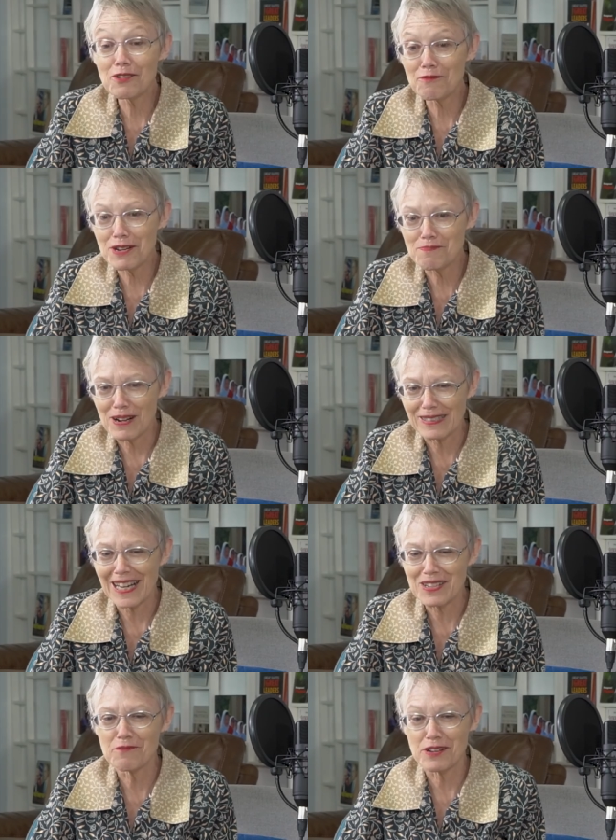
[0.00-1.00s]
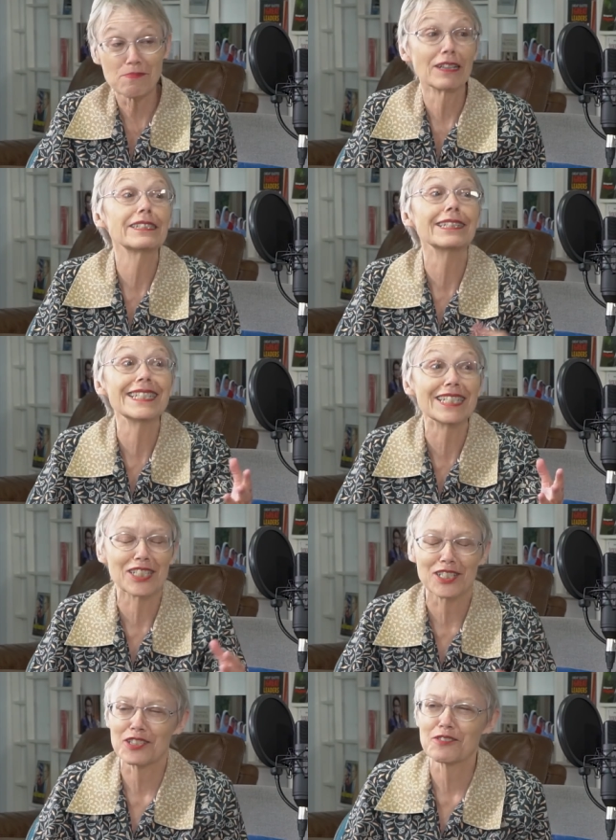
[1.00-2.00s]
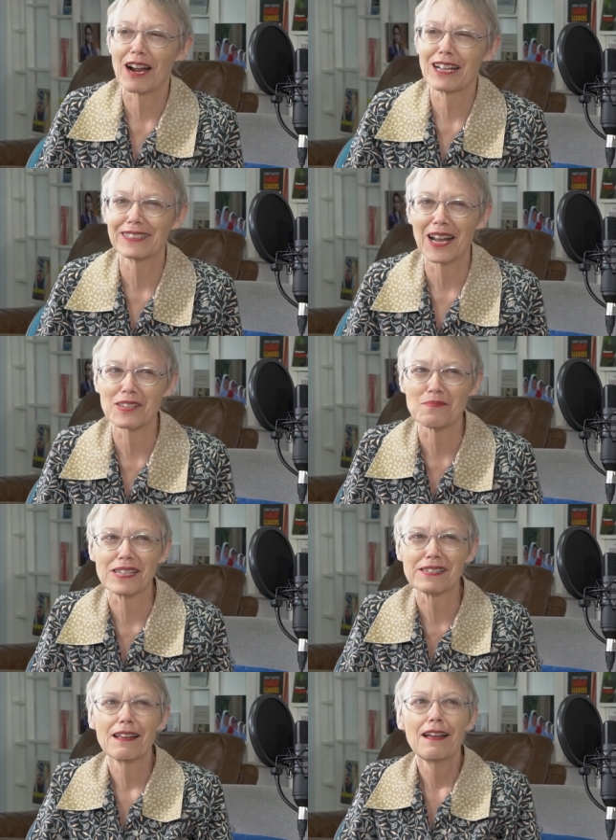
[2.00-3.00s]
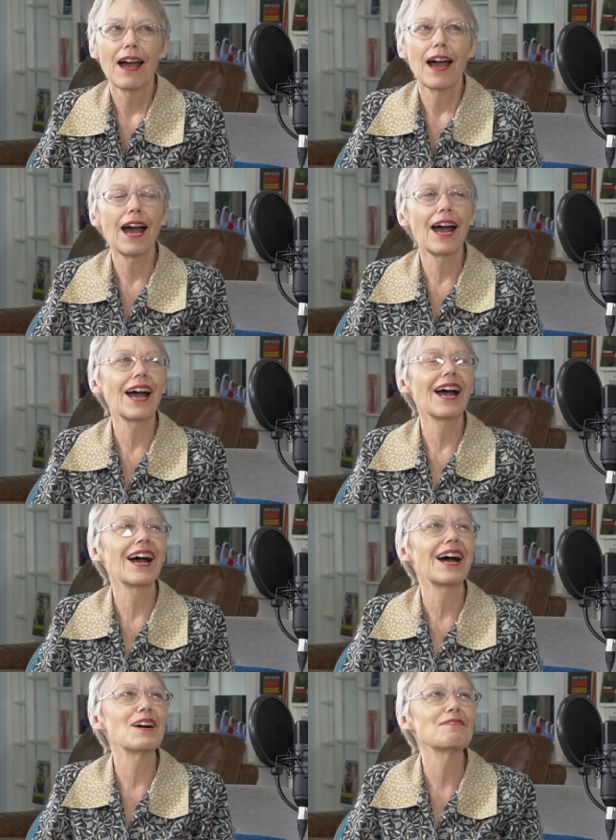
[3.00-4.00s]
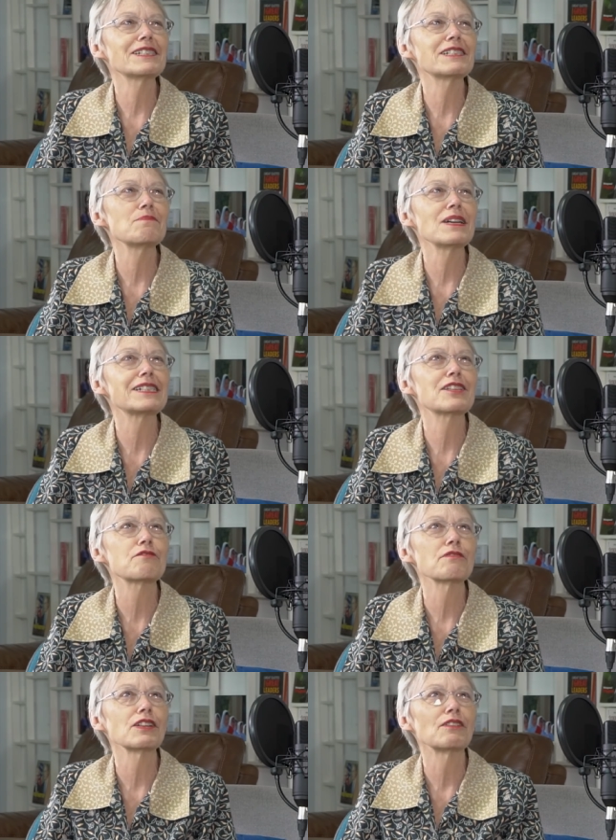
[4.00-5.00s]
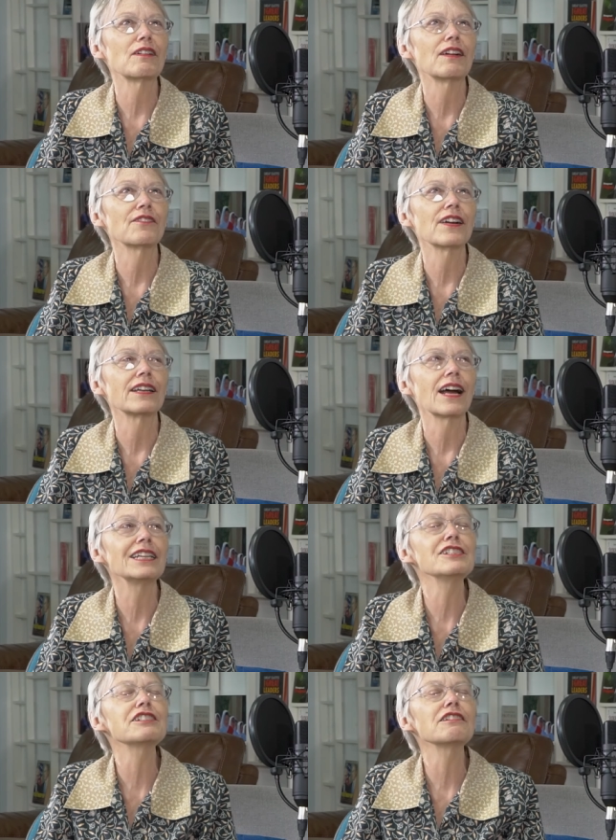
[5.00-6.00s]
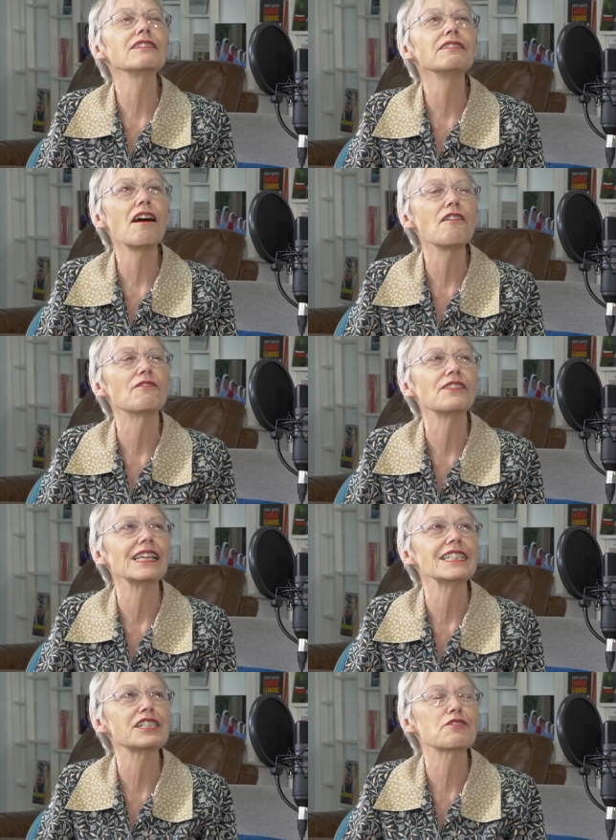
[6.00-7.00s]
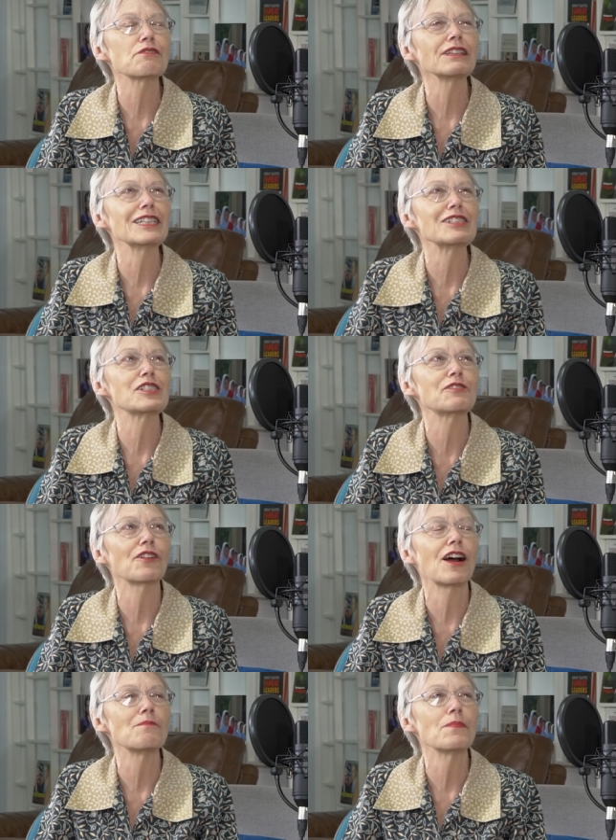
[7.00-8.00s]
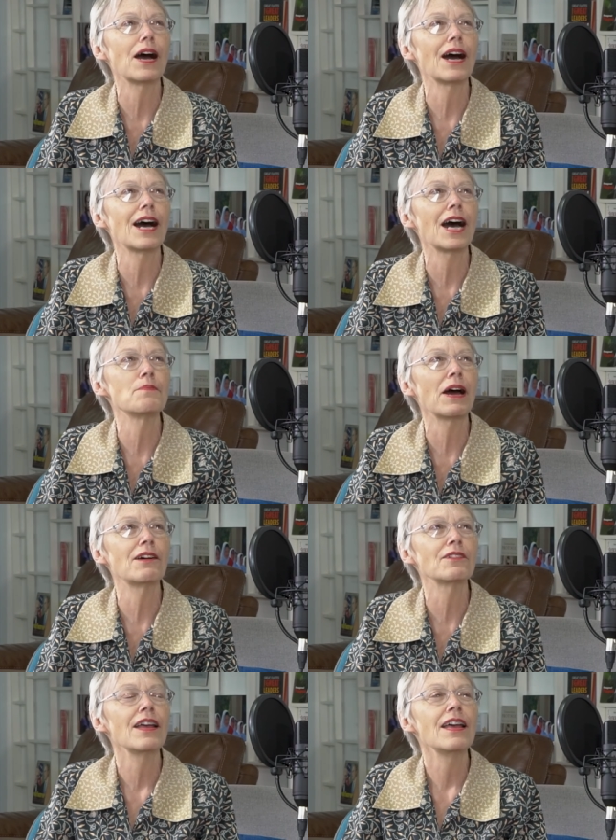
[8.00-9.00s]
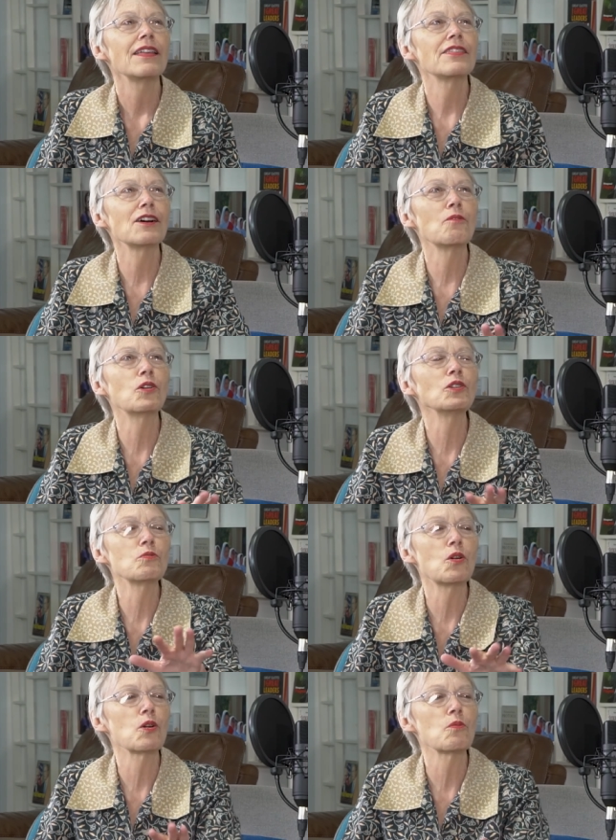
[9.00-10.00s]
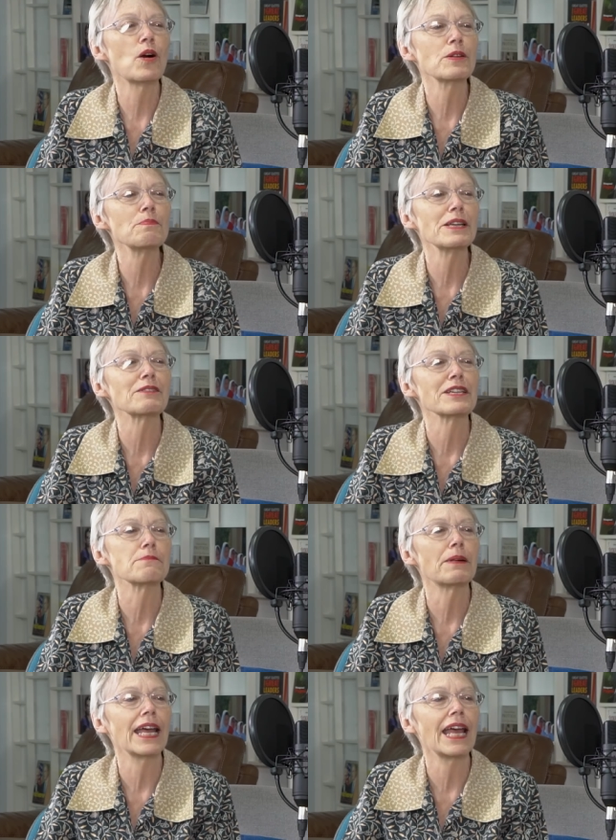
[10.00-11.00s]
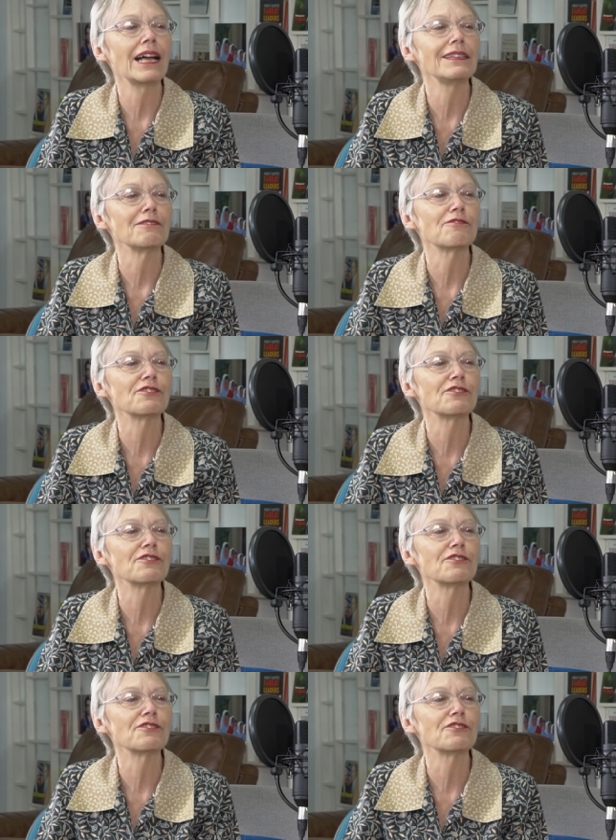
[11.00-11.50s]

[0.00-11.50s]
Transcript: do read books. I do read books in addition to the trial documents. What's the best thriller I've read? I used to love these thrillers from about the World War I period by Alan